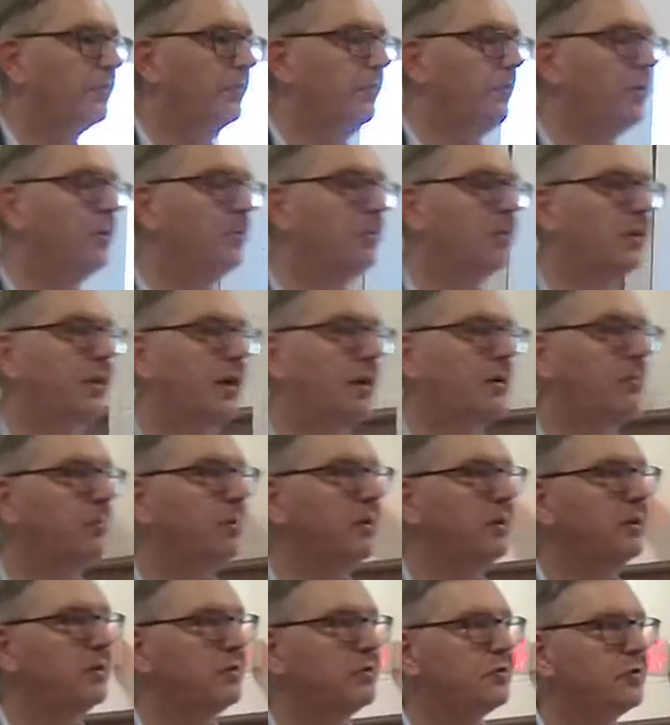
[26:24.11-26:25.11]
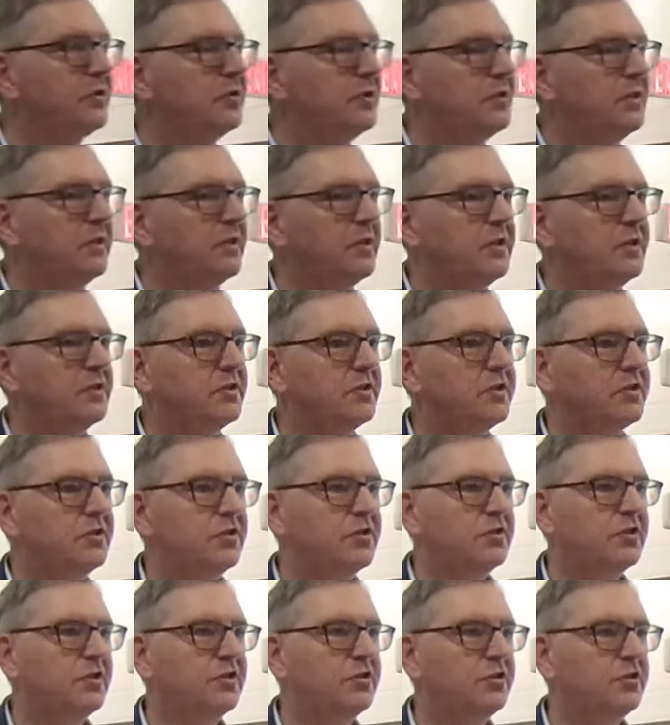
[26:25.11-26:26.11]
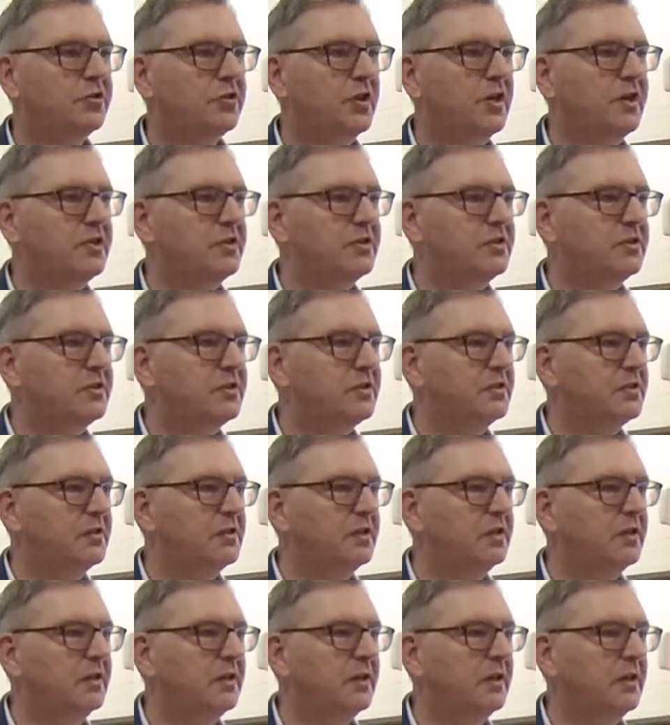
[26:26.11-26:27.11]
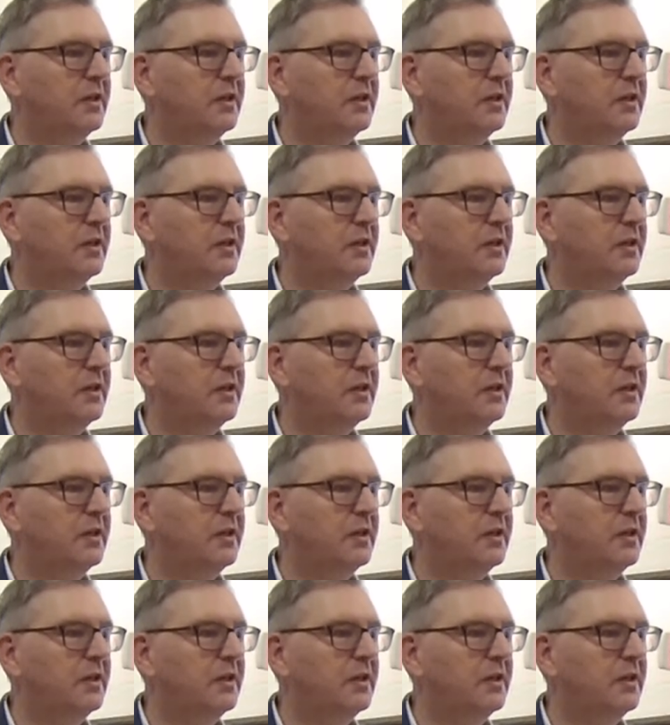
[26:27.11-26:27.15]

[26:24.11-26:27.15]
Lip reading: But that'd be an interesting thing to trace, to see.